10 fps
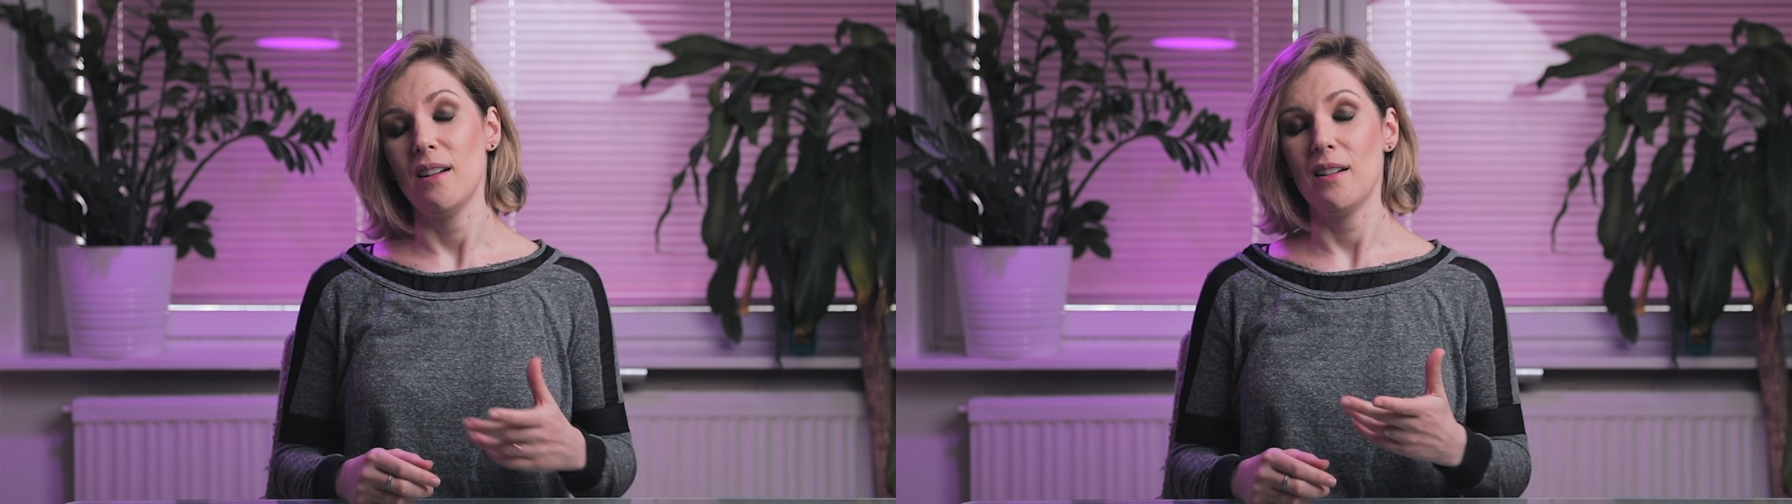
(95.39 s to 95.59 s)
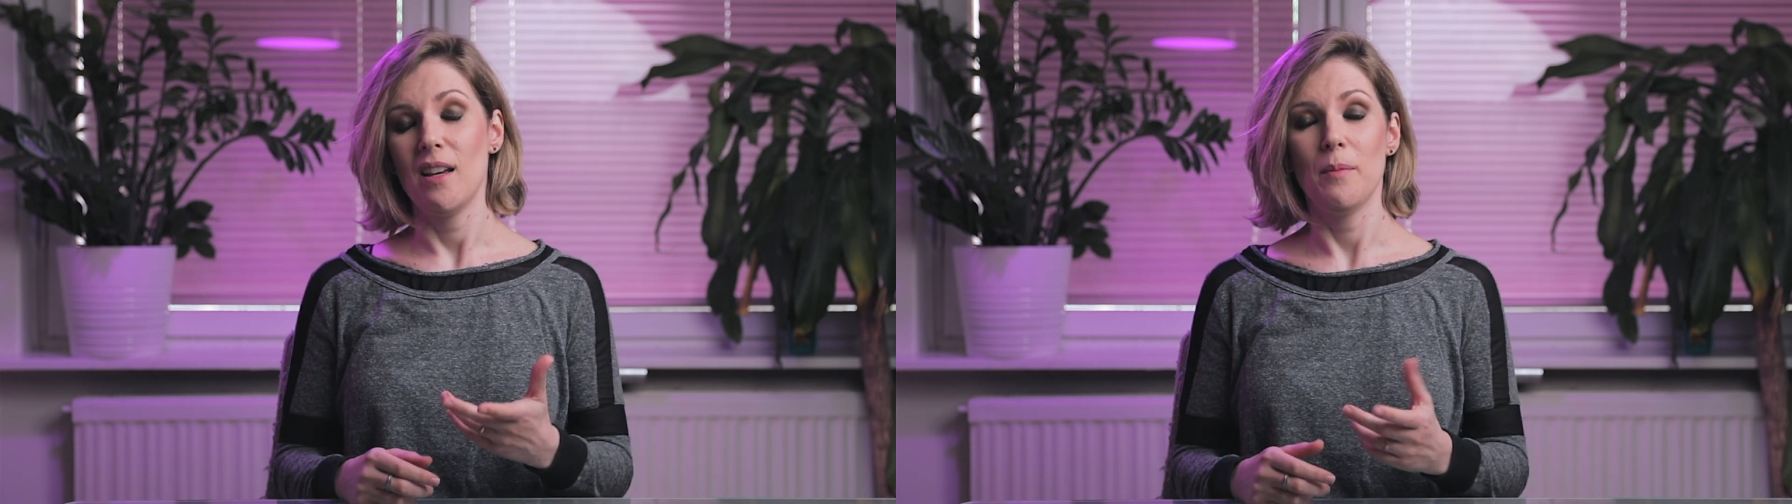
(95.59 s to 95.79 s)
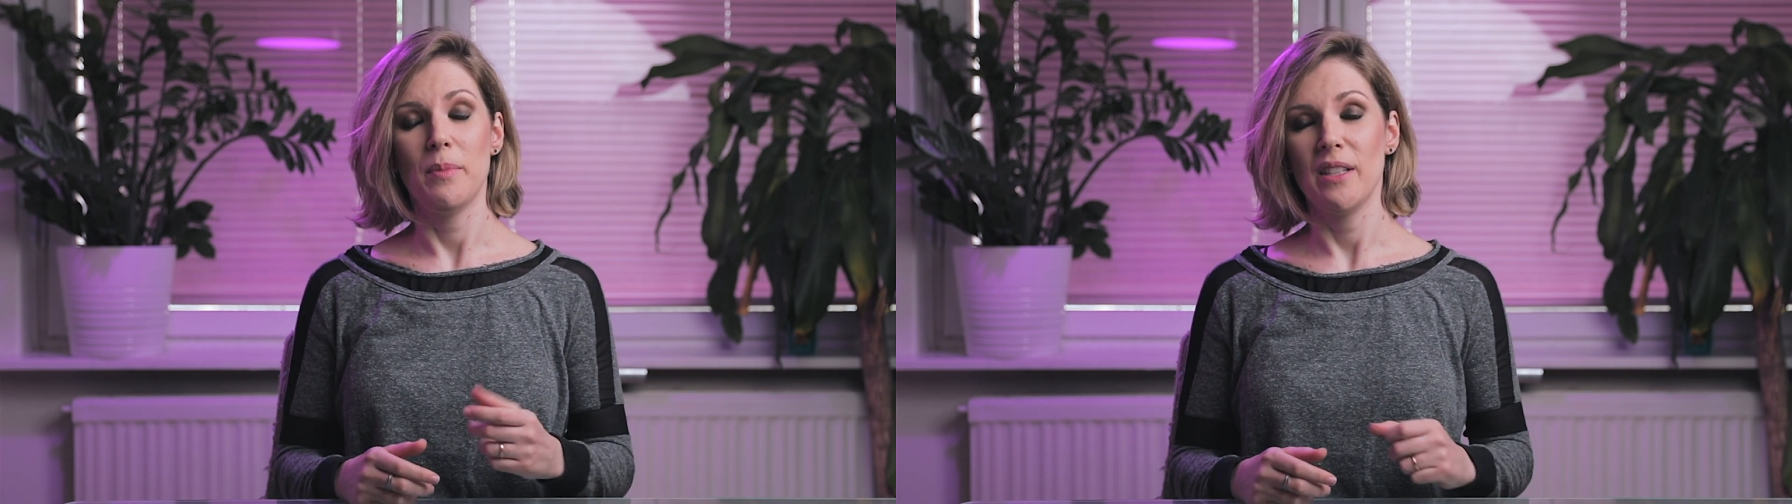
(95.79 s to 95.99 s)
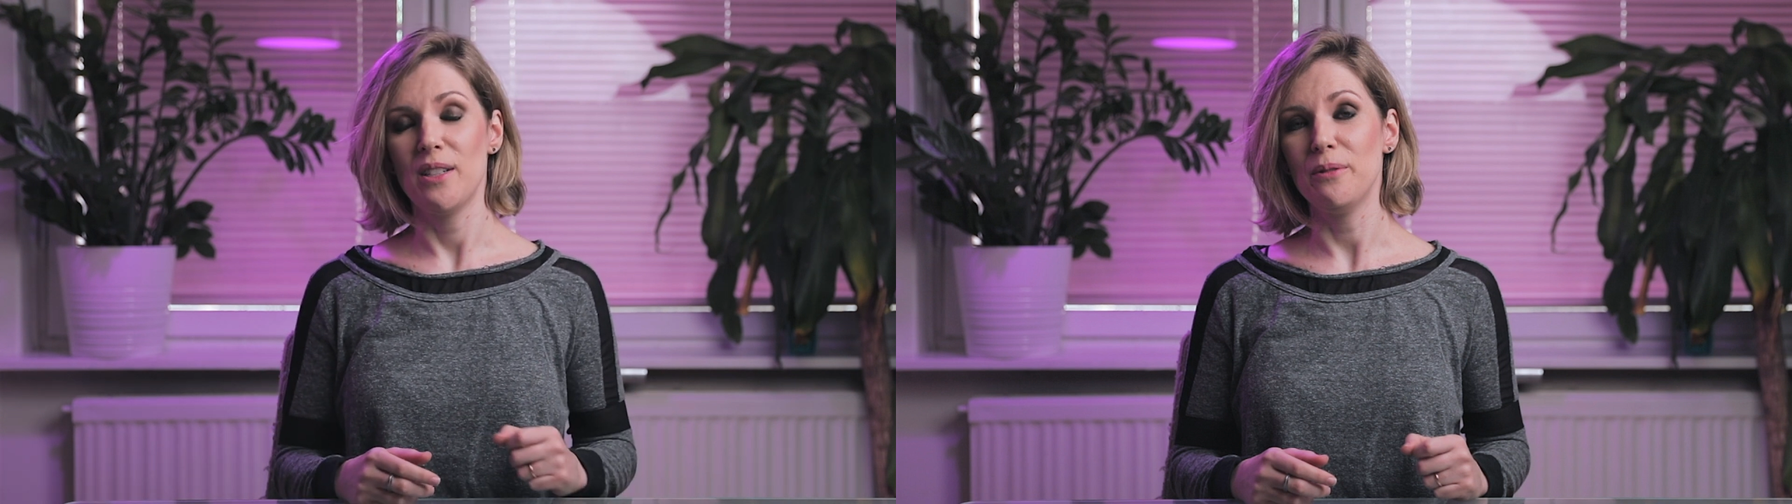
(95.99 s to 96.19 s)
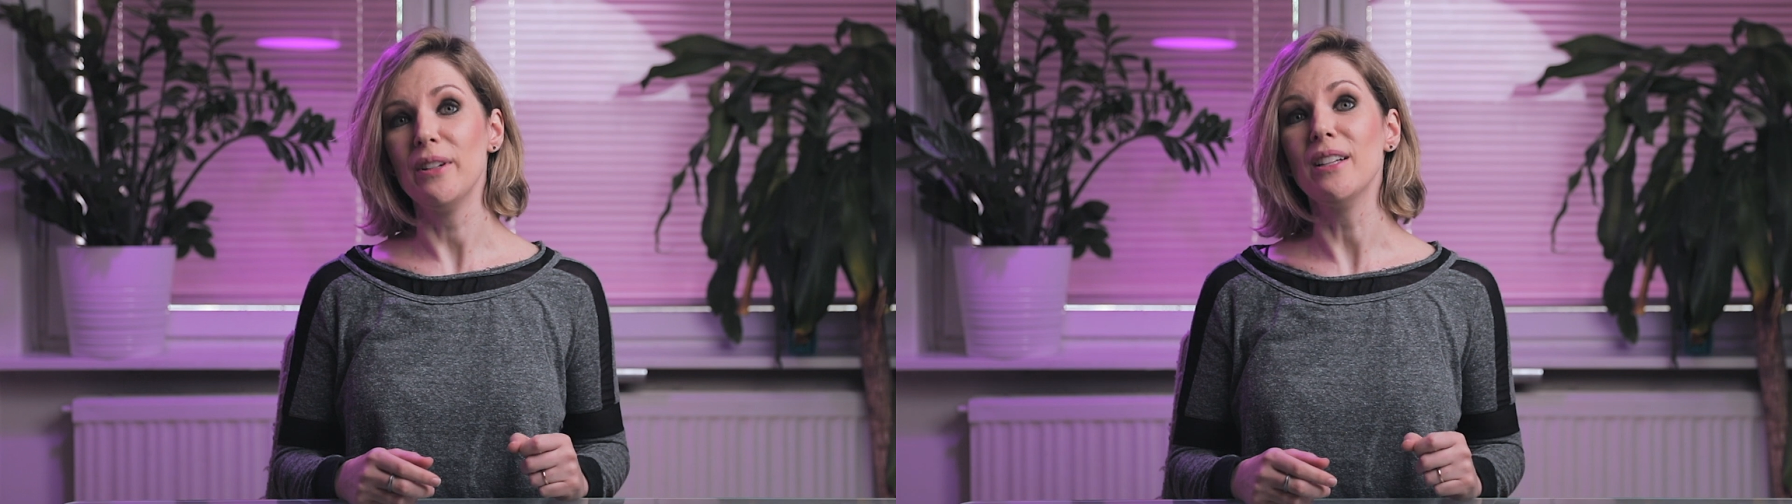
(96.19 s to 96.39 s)
unhappy
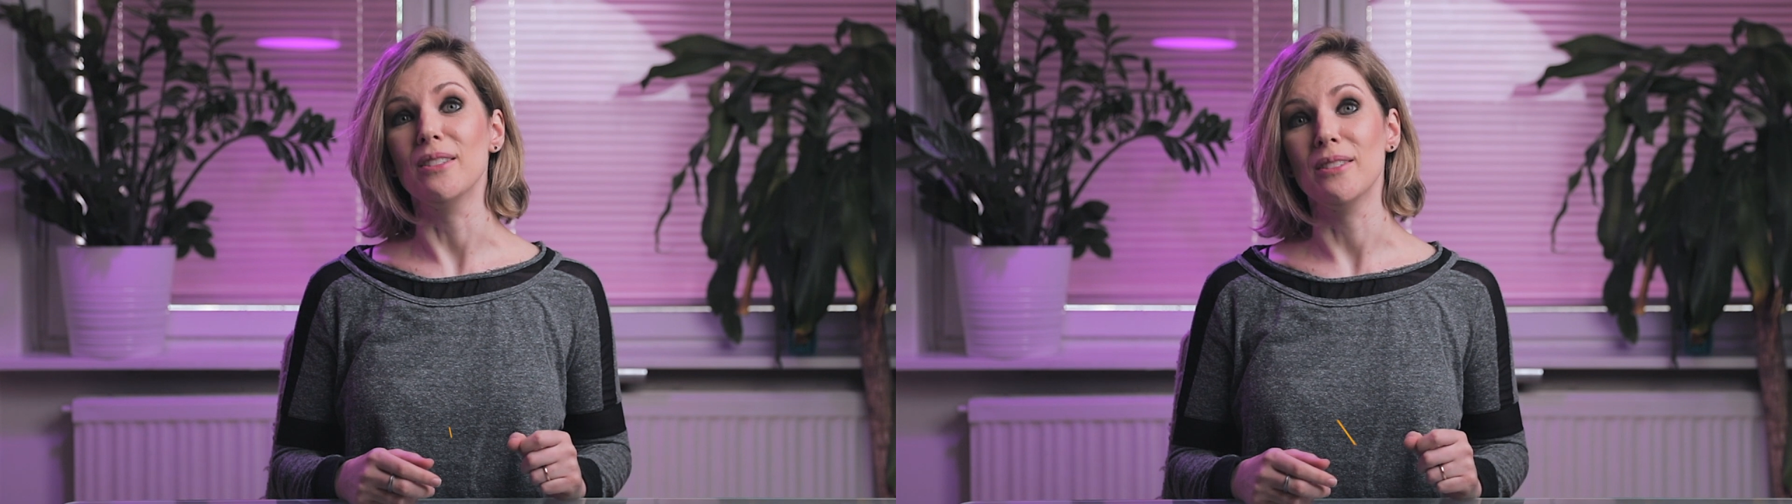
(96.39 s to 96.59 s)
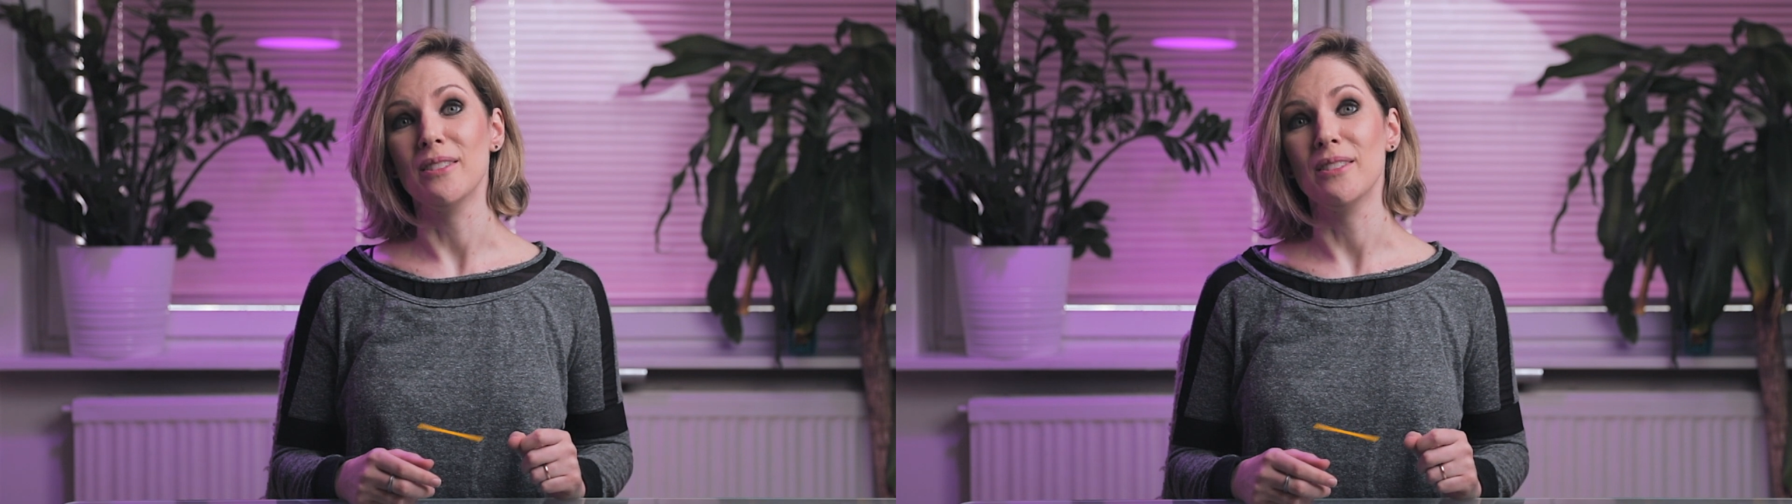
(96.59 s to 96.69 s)
little fellow.